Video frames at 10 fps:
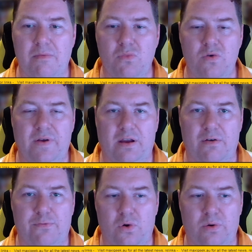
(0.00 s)
Moving
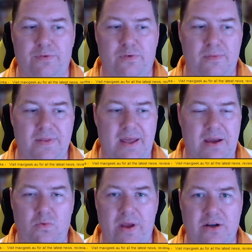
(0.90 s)
forward from
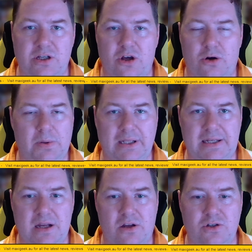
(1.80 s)
there, we actually got a
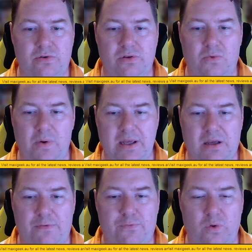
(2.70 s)
release date during the week
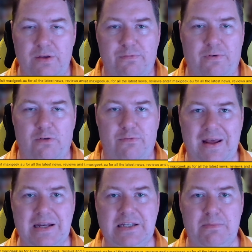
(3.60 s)
for the Final
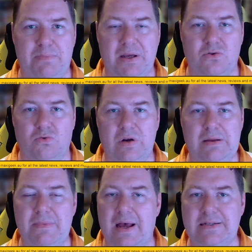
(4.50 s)
Fantasy Pixel
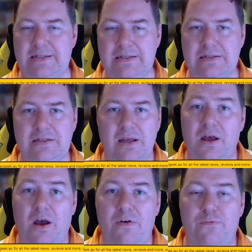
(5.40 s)
remasters
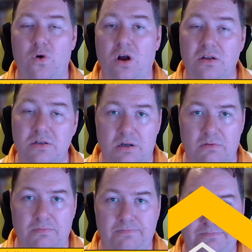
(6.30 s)
for console.